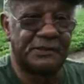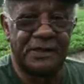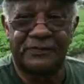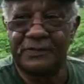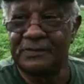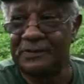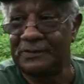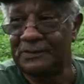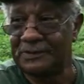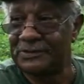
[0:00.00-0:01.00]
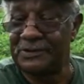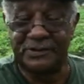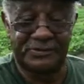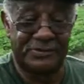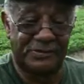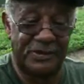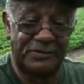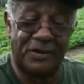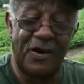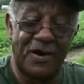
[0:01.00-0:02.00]
difference. It's
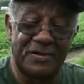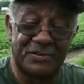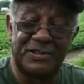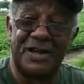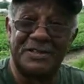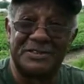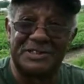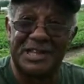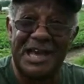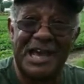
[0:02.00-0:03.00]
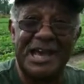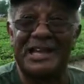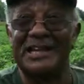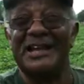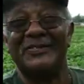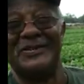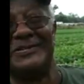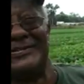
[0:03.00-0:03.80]
harder to understand, for